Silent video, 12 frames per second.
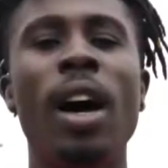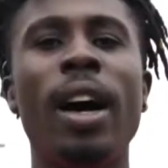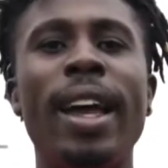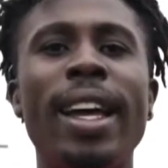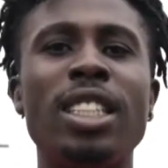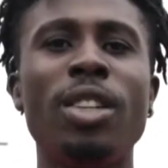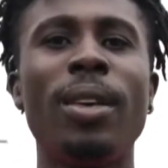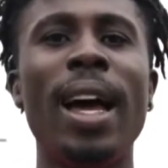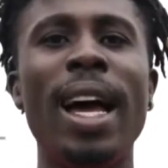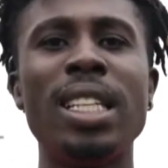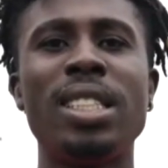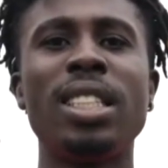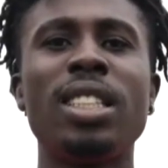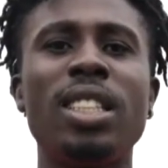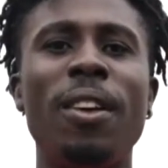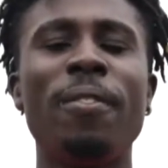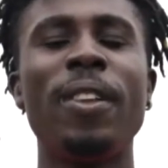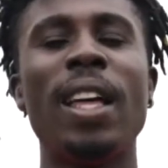Okay, so guys, this is
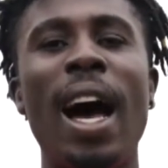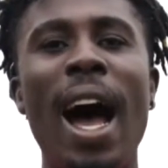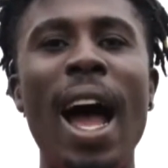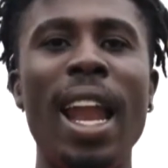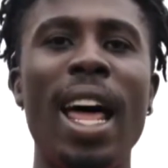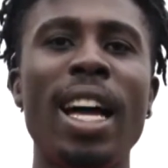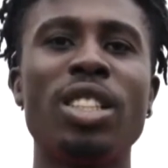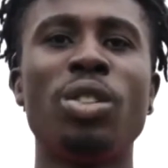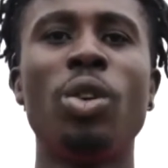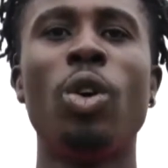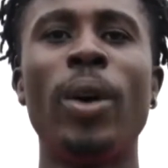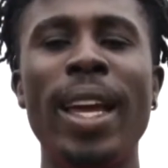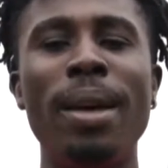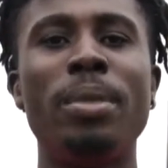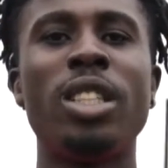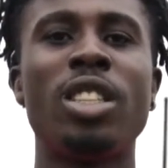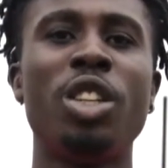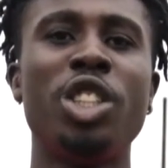something that I like to call hip
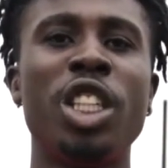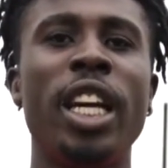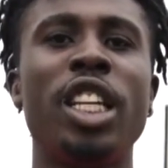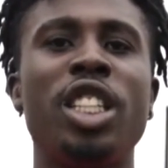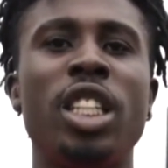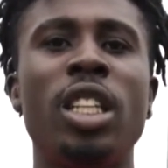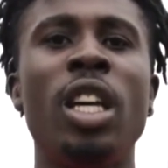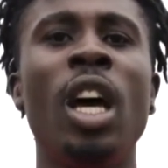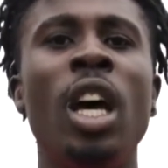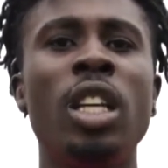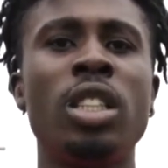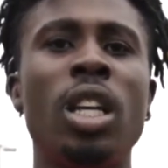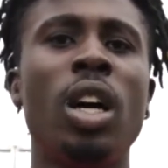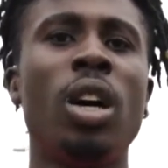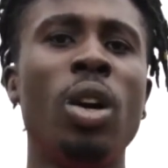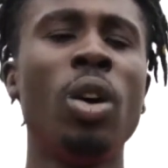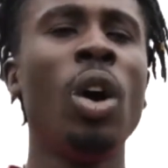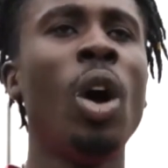dissociation.
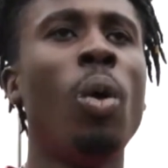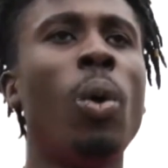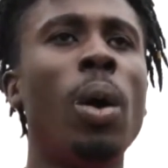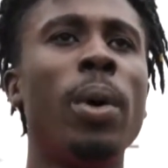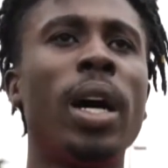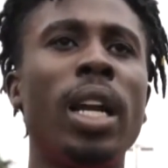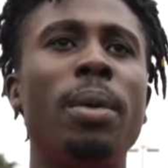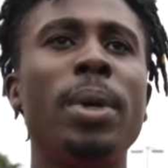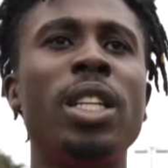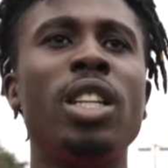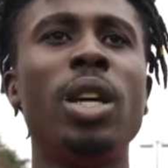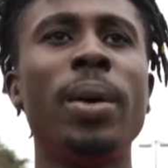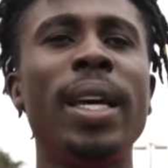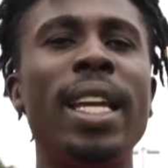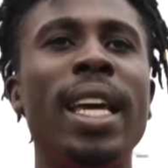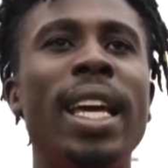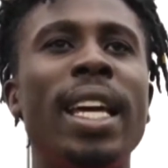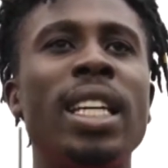So what we're gonna be doing
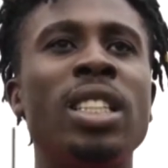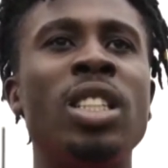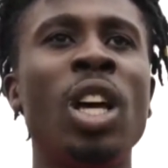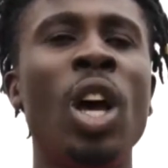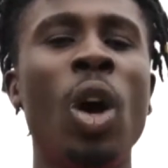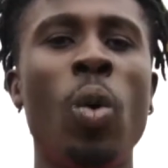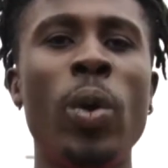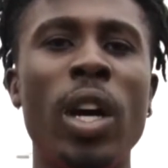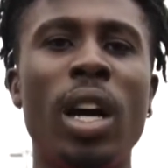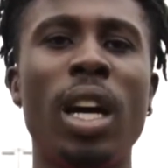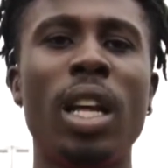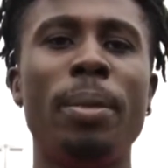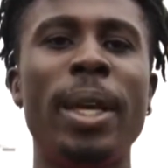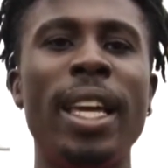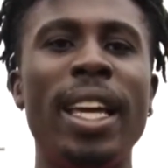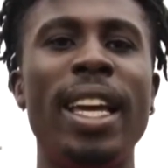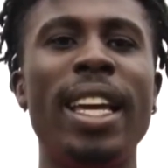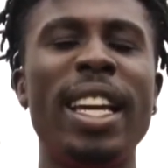is we are gonna
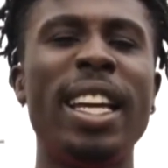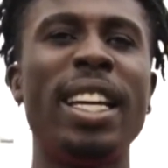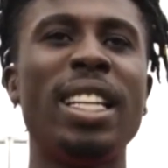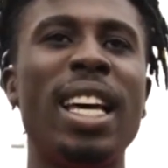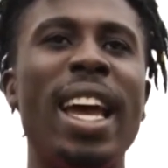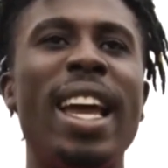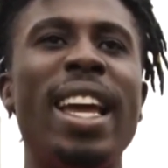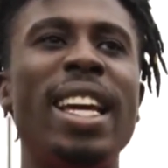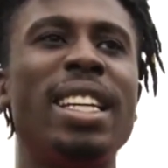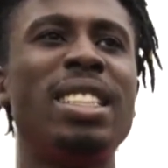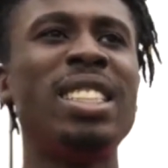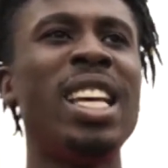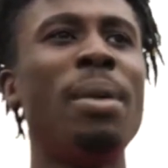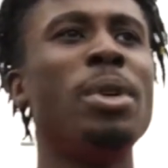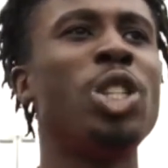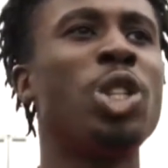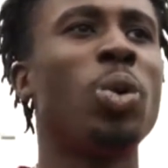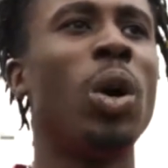be in a
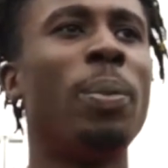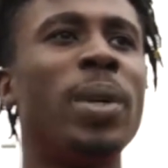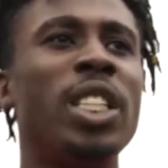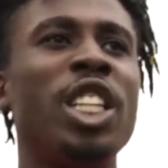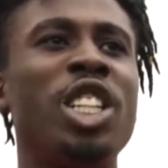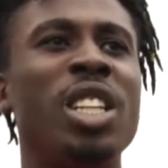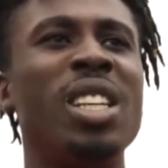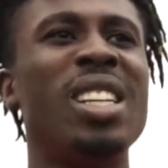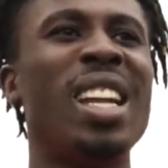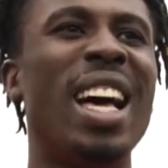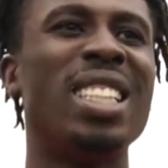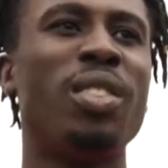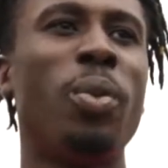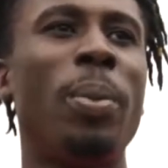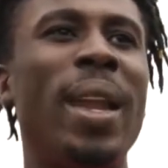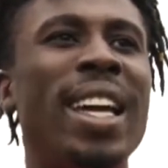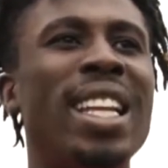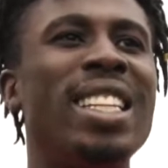semi-squat position as if we're
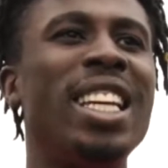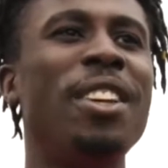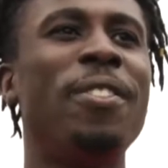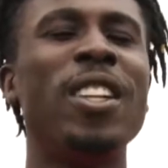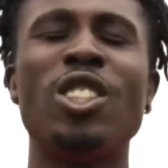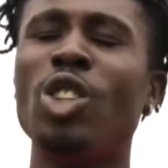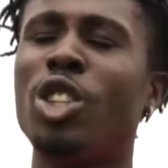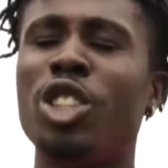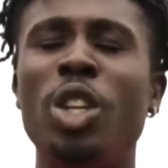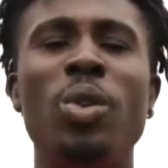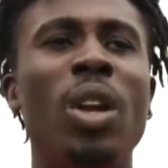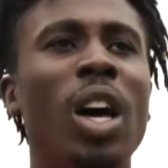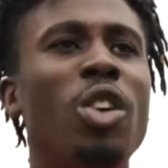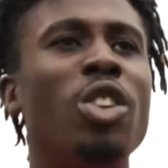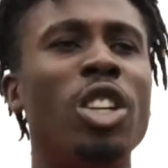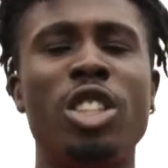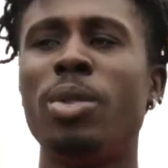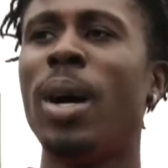playing defense, not too low,
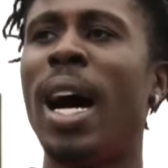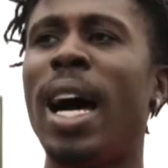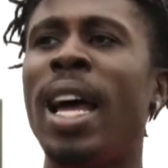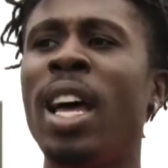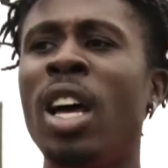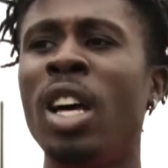not too high.